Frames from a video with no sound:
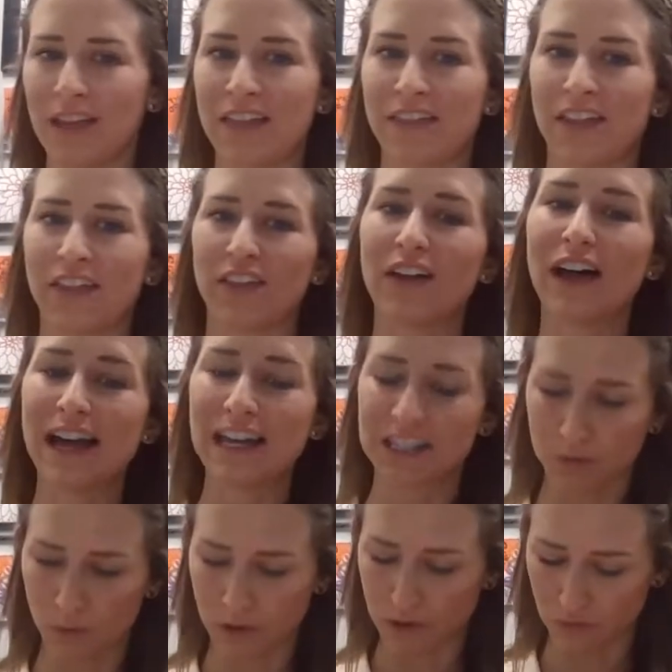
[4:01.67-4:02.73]
And then the
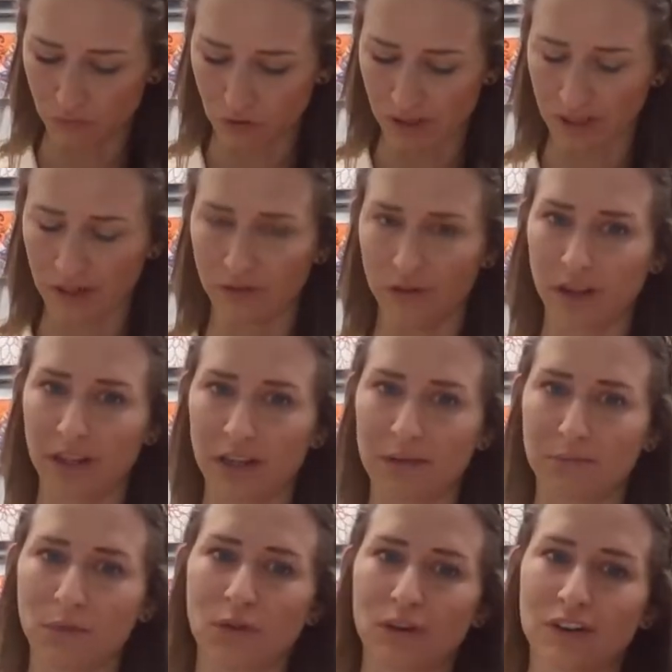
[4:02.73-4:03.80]
last one's really, really
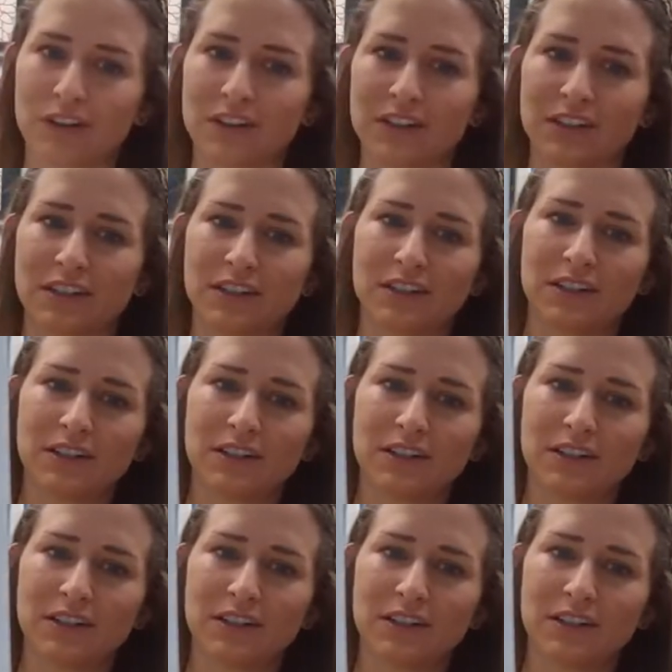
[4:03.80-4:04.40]
important.